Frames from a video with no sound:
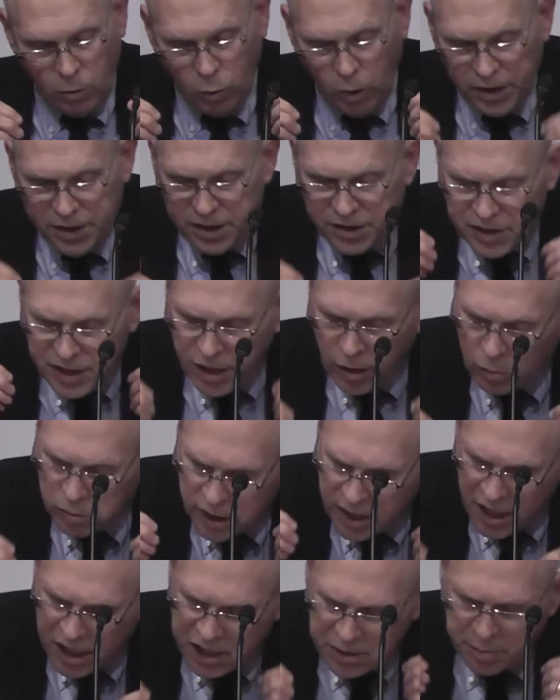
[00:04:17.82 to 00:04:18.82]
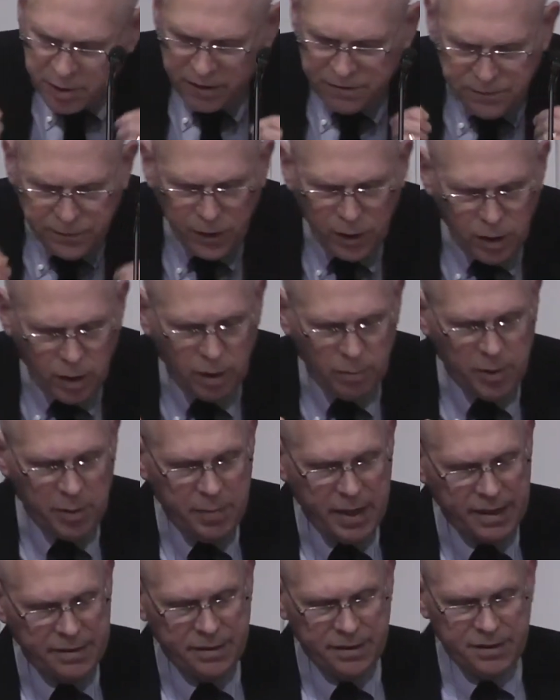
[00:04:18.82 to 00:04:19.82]
What does the Old Testament affirm
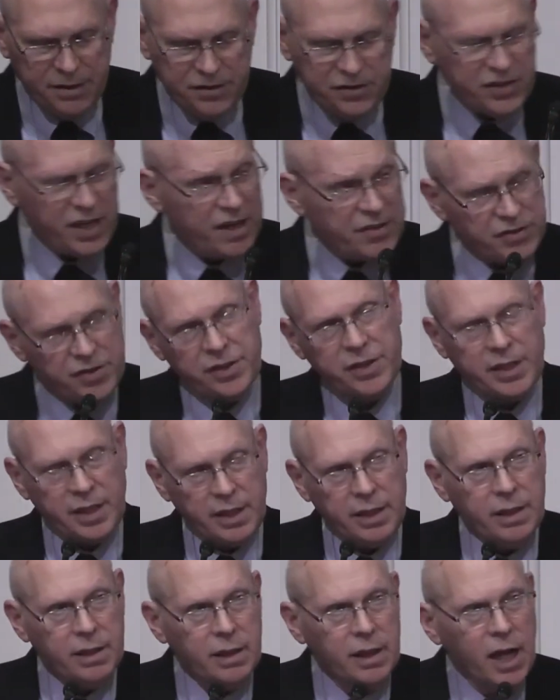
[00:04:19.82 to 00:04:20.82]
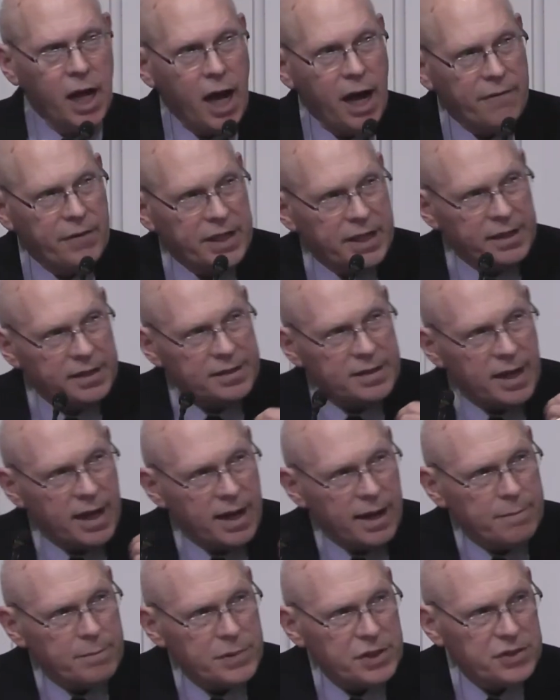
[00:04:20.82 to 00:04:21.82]
about the necessity of an end
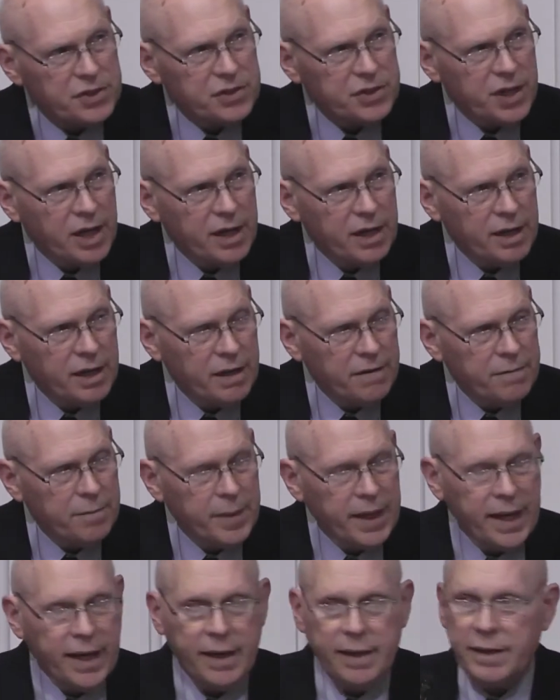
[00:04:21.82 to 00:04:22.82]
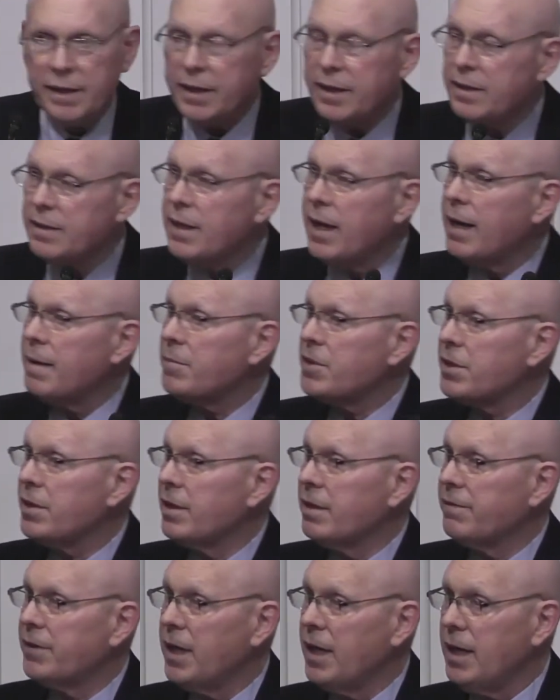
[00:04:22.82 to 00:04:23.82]
time Son of Man, an end time
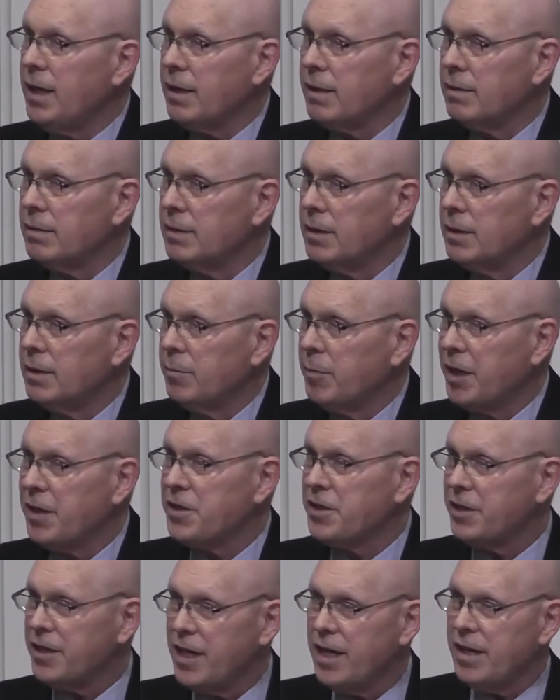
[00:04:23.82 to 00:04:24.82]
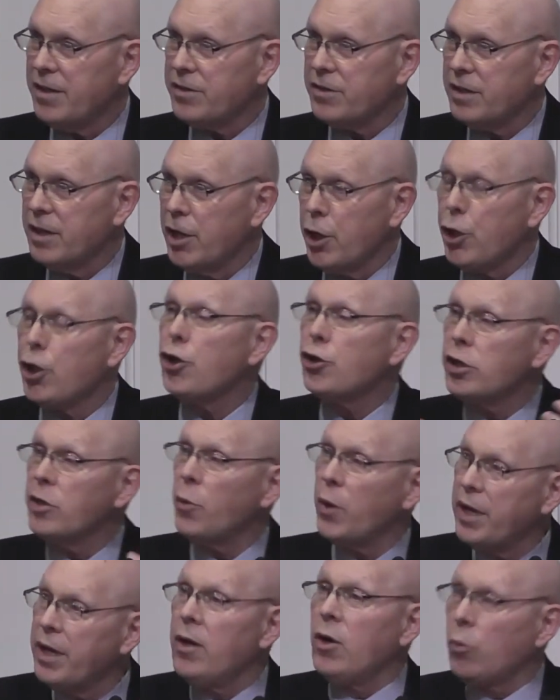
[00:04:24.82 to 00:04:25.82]
Son of God? Because it does. Usually
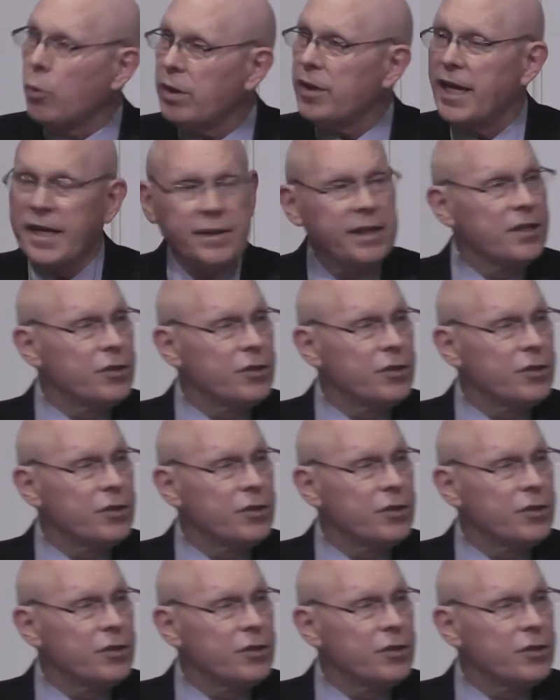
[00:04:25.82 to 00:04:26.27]
we relate